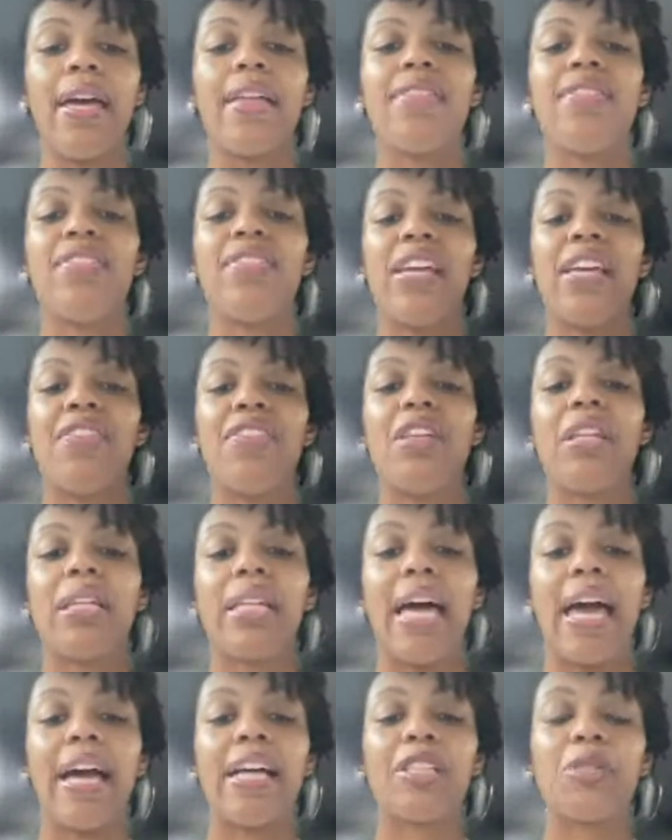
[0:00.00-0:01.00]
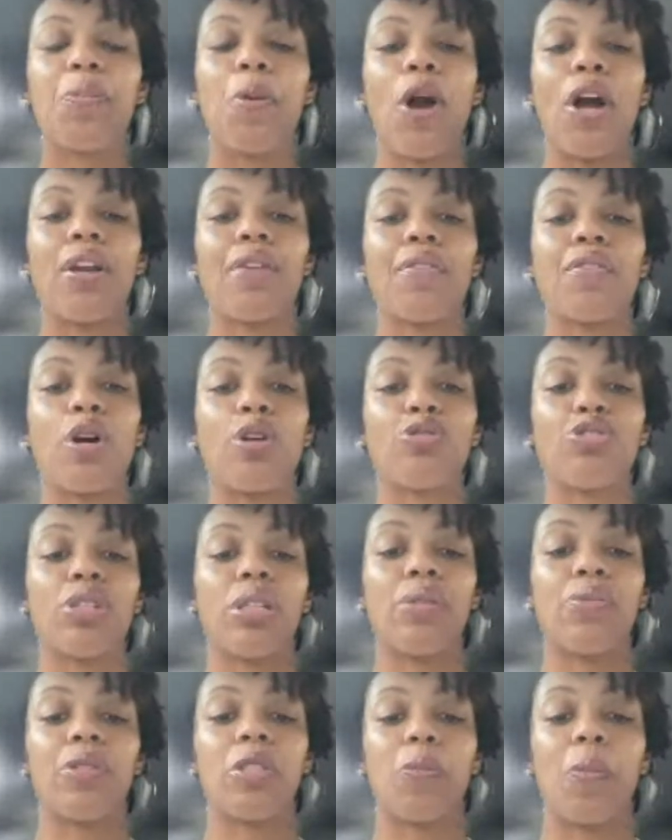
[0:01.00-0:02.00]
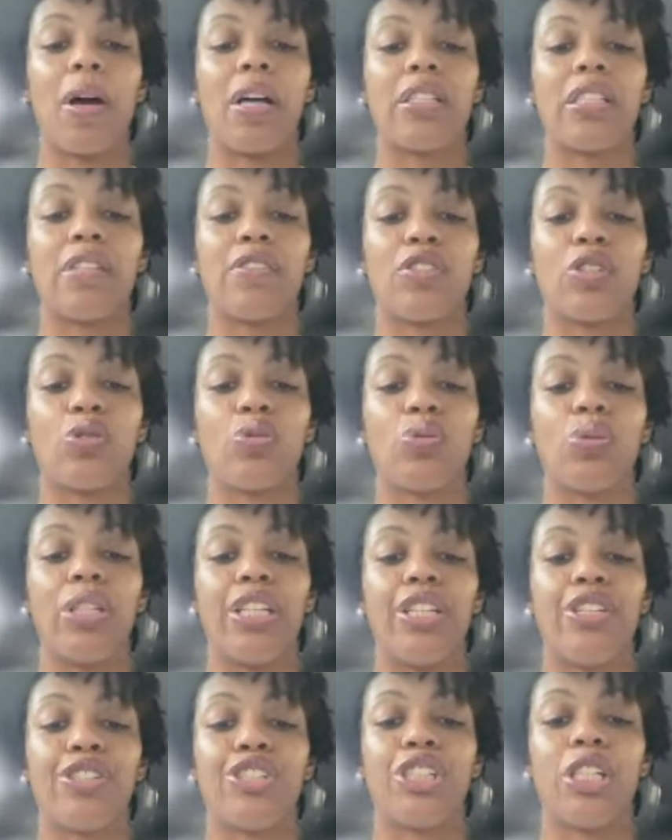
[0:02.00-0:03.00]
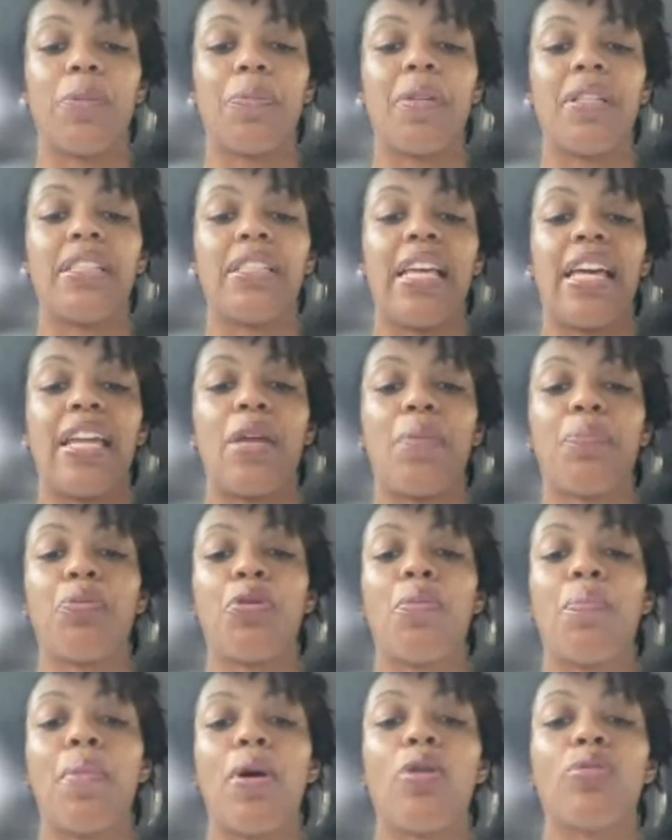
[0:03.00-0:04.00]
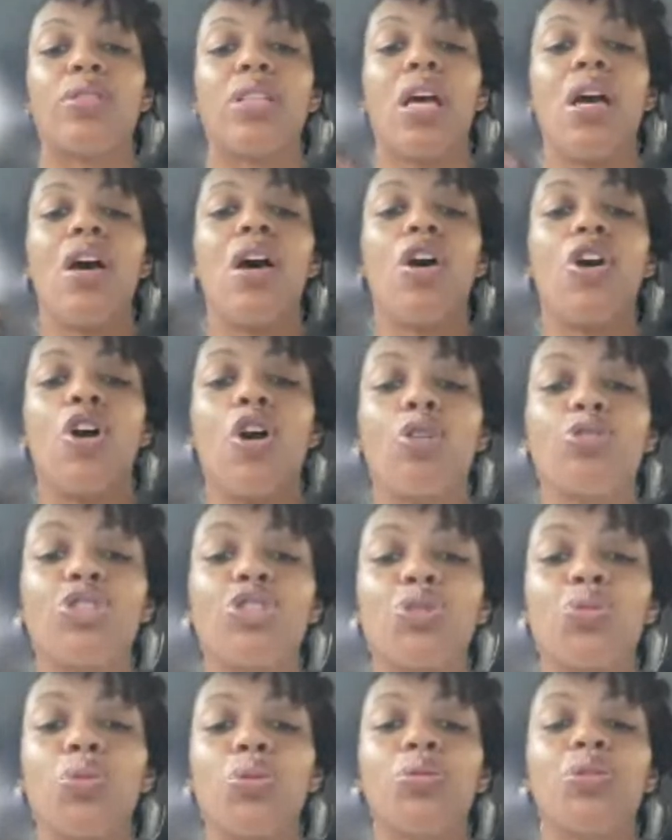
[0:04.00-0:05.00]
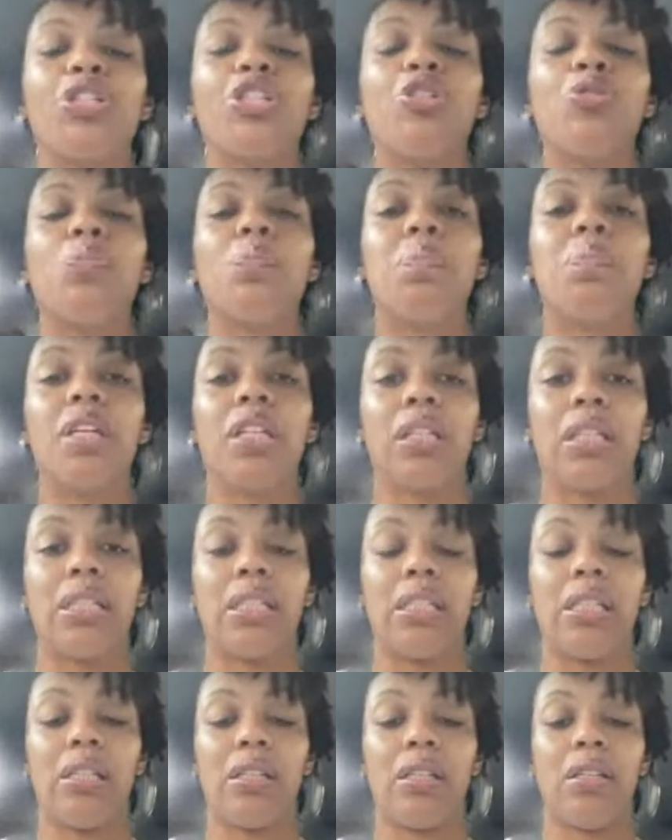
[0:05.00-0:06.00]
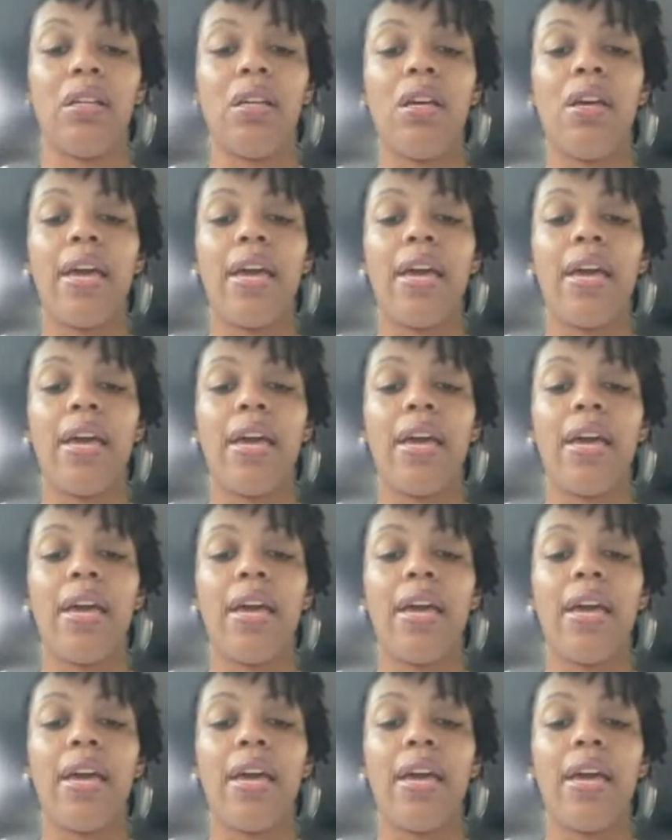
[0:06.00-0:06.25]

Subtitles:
Then the last part of culturally responsive school leadership is that it promotes cultural humility.